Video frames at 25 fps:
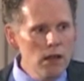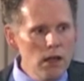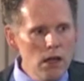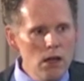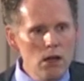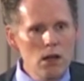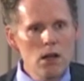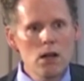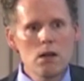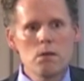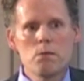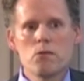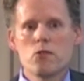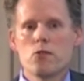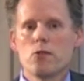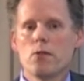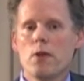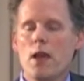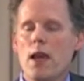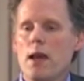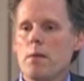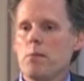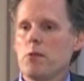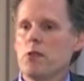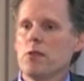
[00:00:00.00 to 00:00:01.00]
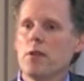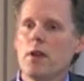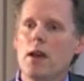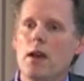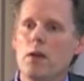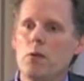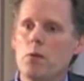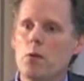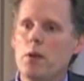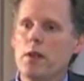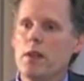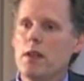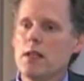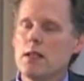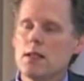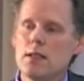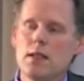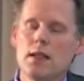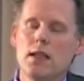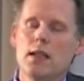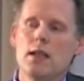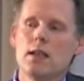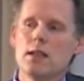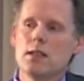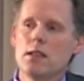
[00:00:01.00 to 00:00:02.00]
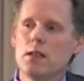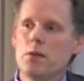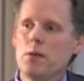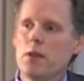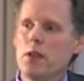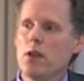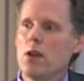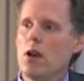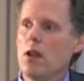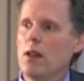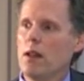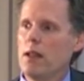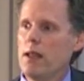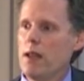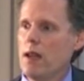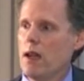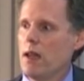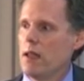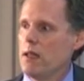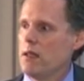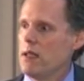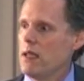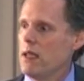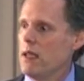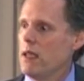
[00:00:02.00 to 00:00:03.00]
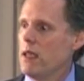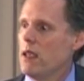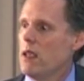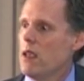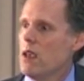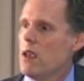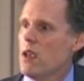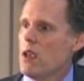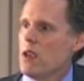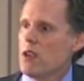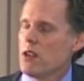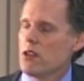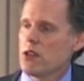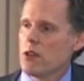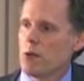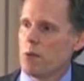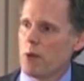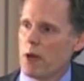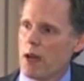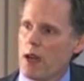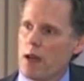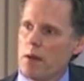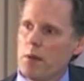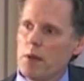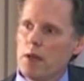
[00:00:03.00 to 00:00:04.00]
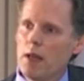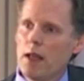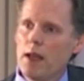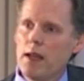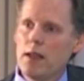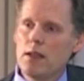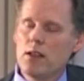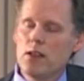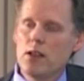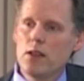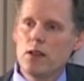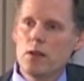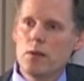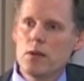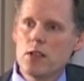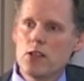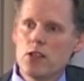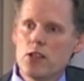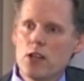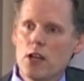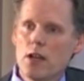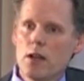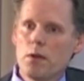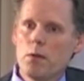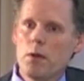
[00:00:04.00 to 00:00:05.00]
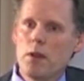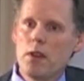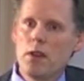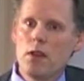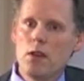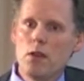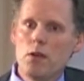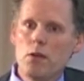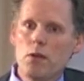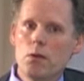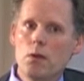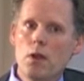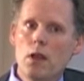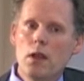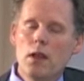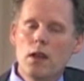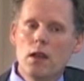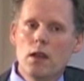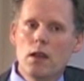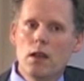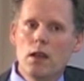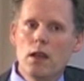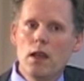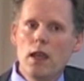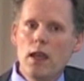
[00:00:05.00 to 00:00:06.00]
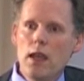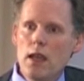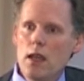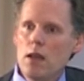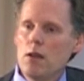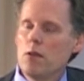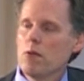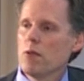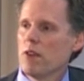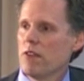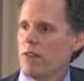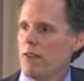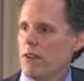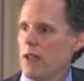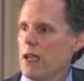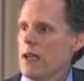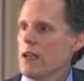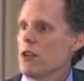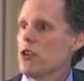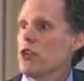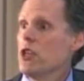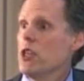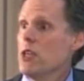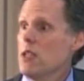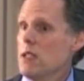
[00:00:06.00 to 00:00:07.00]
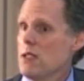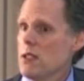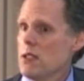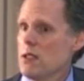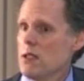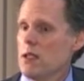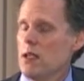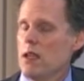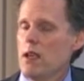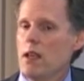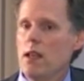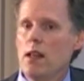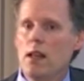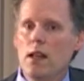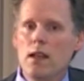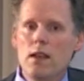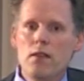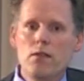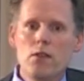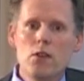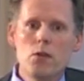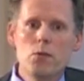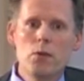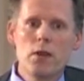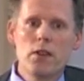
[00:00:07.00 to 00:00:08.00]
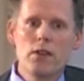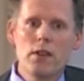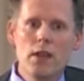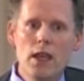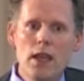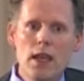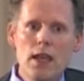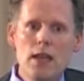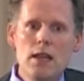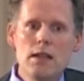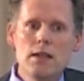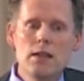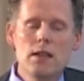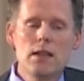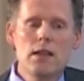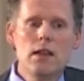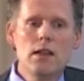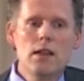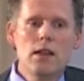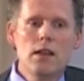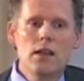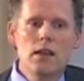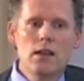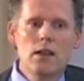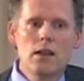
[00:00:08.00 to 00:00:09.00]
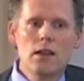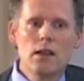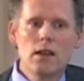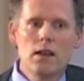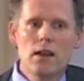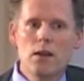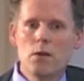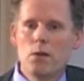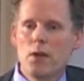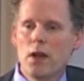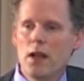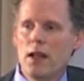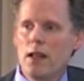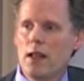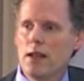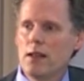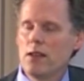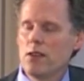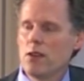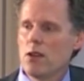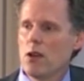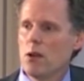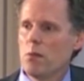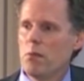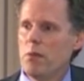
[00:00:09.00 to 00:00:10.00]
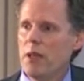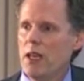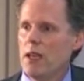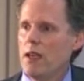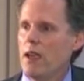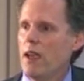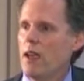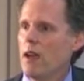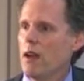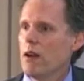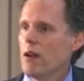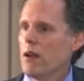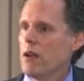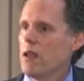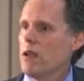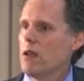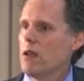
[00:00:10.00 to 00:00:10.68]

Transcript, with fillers: arms wrapped around what this thing is that we call Lean IT. So what I would like to do is share with you 8 reflections and leave you with 8 what I like to call big, hairy